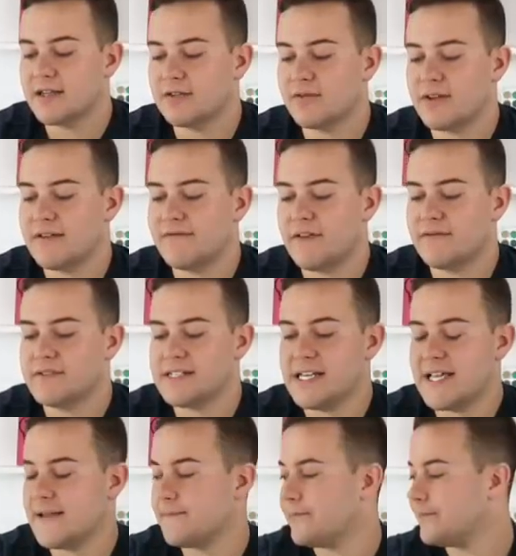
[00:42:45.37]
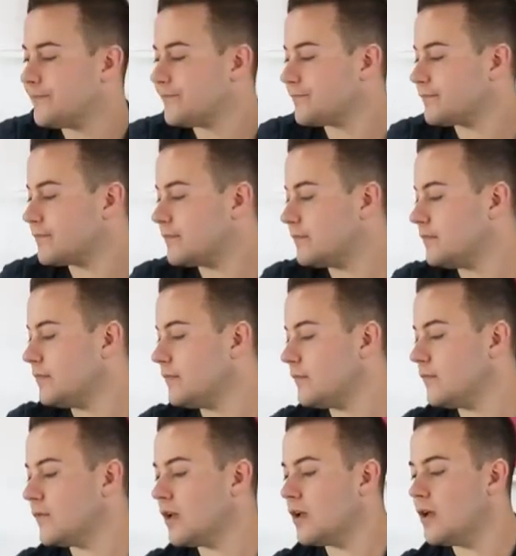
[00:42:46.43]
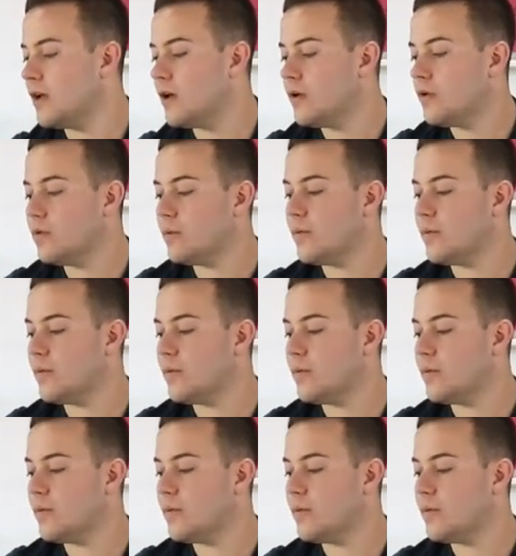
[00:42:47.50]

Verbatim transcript: another little, we're always tweaking things constantly.